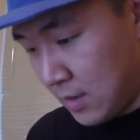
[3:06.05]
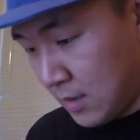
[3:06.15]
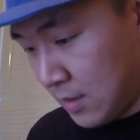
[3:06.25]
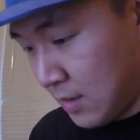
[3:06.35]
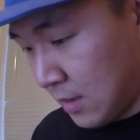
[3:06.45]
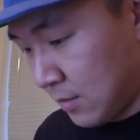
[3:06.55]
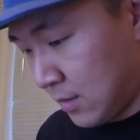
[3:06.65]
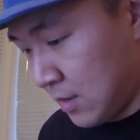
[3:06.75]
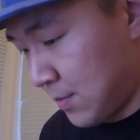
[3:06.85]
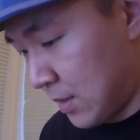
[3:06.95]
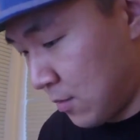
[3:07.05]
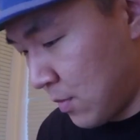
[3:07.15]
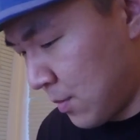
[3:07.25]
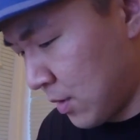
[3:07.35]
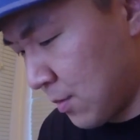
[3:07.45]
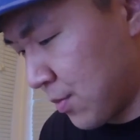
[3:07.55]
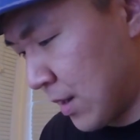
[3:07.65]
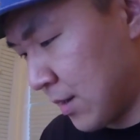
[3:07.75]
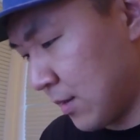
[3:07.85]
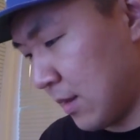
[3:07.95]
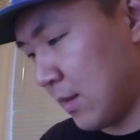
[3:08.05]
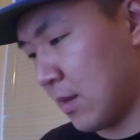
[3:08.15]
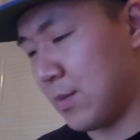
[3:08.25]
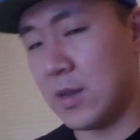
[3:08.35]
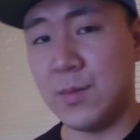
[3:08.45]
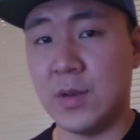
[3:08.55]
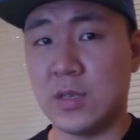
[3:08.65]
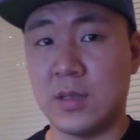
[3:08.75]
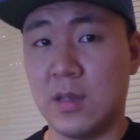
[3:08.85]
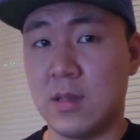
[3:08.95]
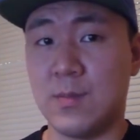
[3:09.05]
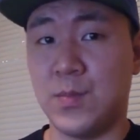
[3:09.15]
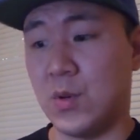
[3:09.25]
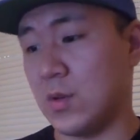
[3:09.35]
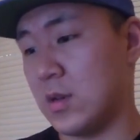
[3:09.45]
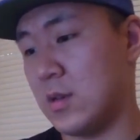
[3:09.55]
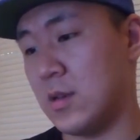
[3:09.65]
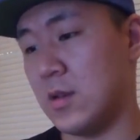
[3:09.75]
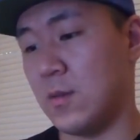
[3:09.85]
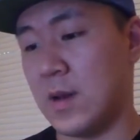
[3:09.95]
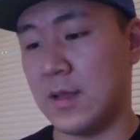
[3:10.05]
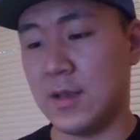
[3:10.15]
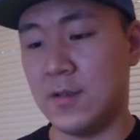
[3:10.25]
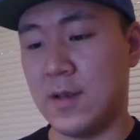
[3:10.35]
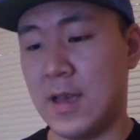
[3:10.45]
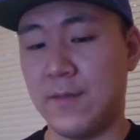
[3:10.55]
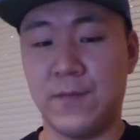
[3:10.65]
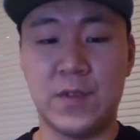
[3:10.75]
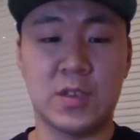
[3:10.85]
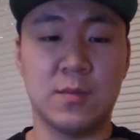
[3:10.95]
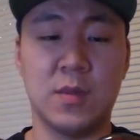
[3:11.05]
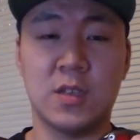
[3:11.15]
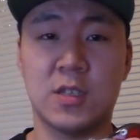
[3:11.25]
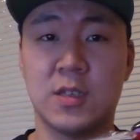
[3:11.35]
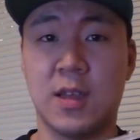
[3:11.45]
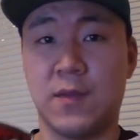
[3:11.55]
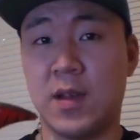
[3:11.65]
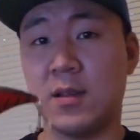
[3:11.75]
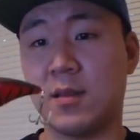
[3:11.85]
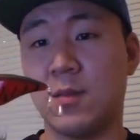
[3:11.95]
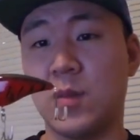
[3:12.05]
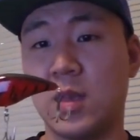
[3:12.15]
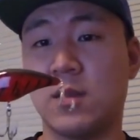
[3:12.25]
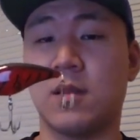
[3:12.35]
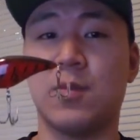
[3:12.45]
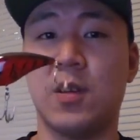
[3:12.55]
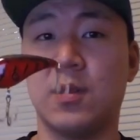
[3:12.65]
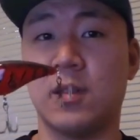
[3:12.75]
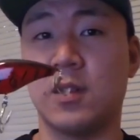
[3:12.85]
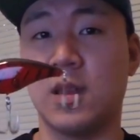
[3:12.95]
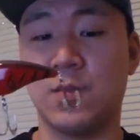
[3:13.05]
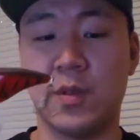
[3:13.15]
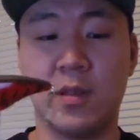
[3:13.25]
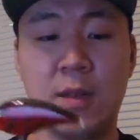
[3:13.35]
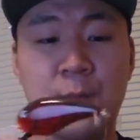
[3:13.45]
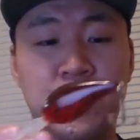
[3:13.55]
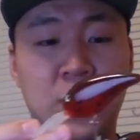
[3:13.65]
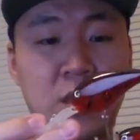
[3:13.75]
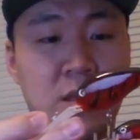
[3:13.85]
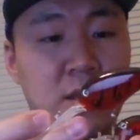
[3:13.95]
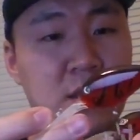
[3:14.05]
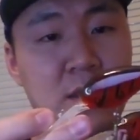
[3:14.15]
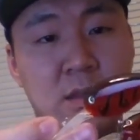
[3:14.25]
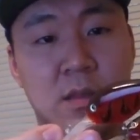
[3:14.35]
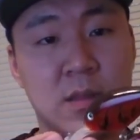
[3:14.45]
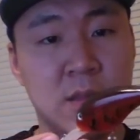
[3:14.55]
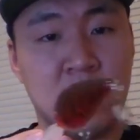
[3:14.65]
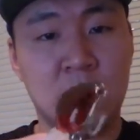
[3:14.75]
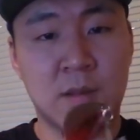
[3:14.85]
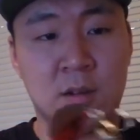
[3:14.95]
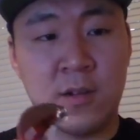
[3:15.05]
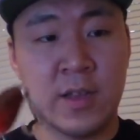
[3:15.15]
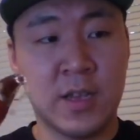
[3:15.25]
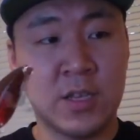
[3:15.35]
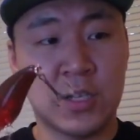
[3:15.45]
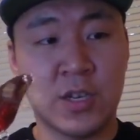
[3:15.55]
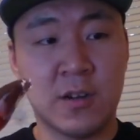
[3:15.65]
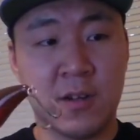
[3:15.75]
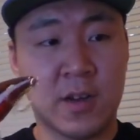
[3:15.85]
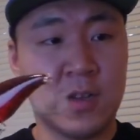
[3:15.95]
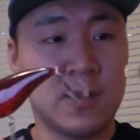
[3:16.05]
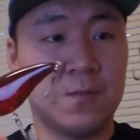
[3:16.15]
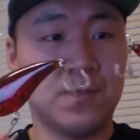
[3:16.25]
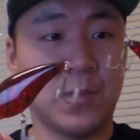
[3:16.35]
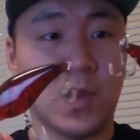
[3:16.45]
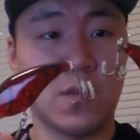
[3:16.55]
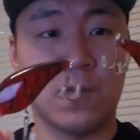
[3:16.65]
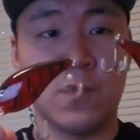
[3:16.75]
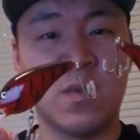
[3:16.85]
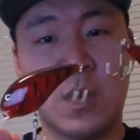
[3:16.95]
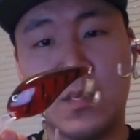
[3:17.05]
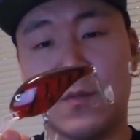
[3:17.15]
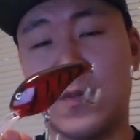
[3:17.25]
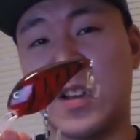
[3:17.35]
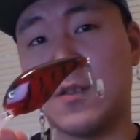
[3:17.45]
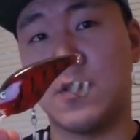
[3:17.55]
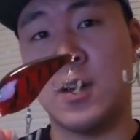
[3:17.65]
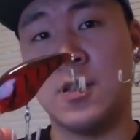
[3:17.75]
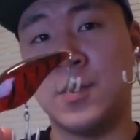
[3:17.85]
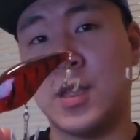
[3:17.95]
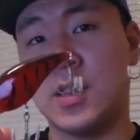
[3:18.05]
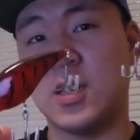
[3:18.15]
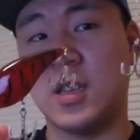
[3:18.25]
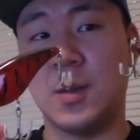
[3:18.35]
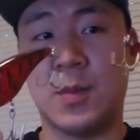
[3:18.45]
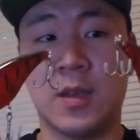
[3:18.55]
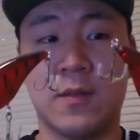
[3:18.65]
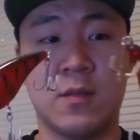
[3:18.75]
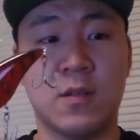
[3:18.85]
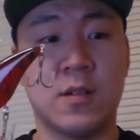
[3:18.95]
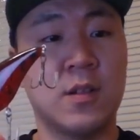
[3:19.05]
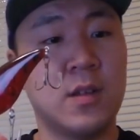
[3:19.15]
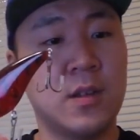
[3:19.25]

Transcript: And next up, I don't remember the brand of these. I bought a bunch of these in bulk a while ago. I haven't fished them much. I've caught some decent smalls on these, but these are a generic red craw imitation deep dive, or